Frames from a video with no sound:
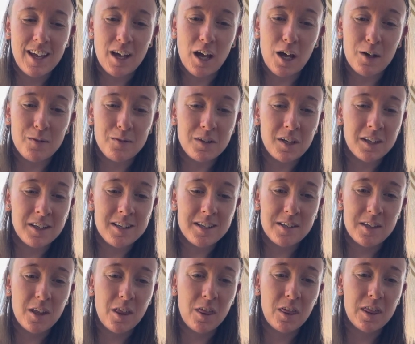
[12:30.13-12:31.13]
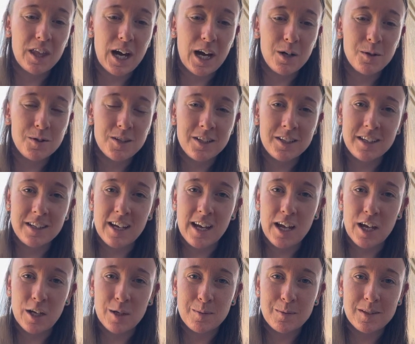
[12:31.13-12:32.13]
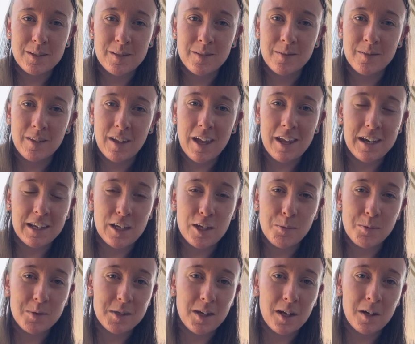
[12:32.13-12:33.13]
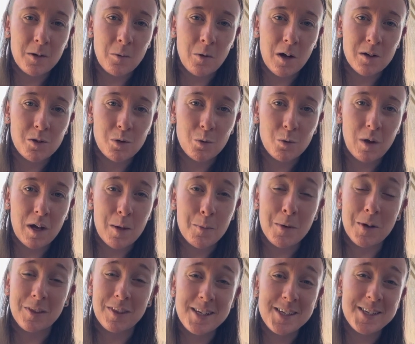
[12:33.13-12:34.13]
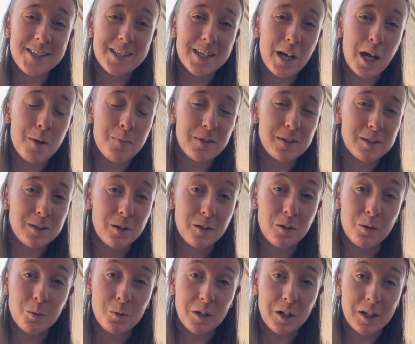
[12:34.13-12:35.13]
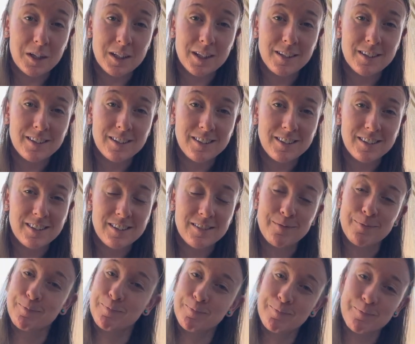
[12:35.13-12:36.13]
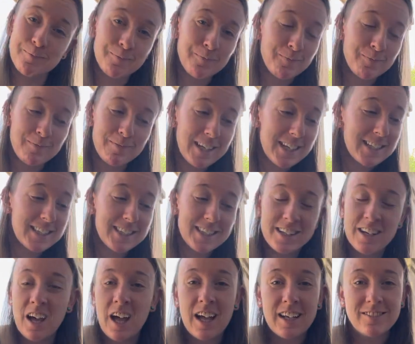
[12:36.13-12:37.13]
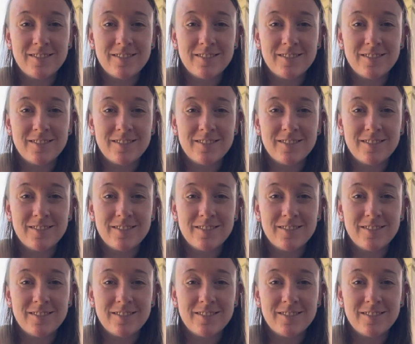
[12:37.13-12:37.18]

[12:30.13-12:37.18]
I've done this a thousand times and it keeps getting washed away, but this time it's gonna work. It's not.